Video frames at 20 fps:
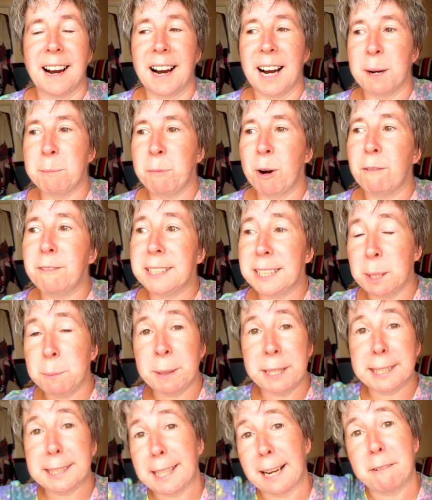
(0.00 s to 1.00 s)
Obviously,
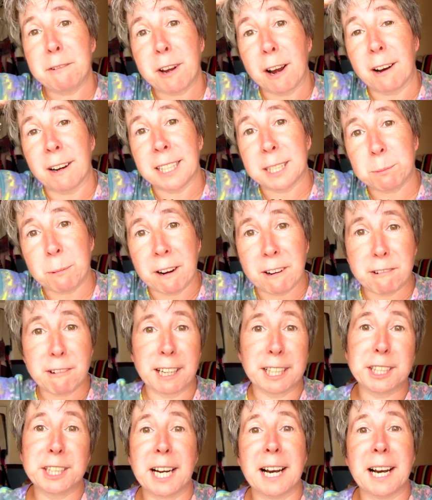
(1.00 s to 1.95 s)
be safe, guys. Wear a crash